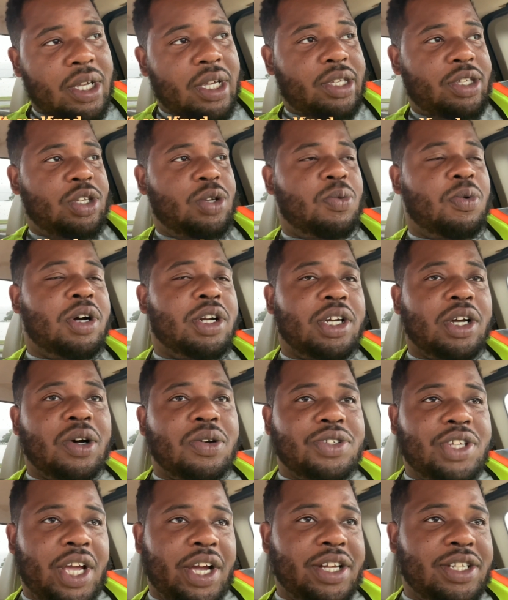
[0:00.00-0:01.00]
you want to go
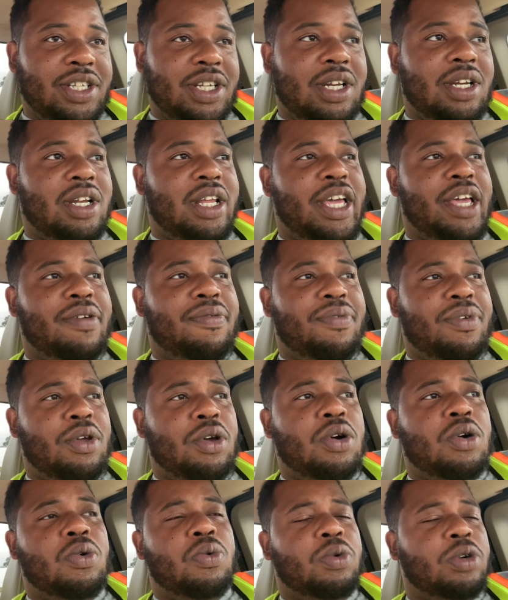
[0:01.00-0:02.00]
take it to the
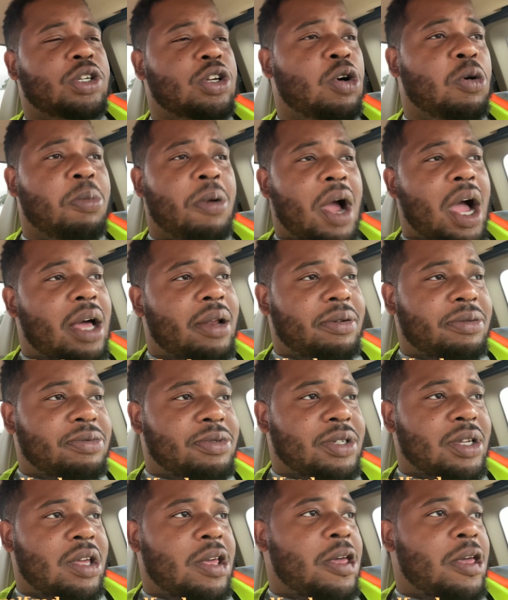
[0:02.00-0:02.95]
landfill with no problems.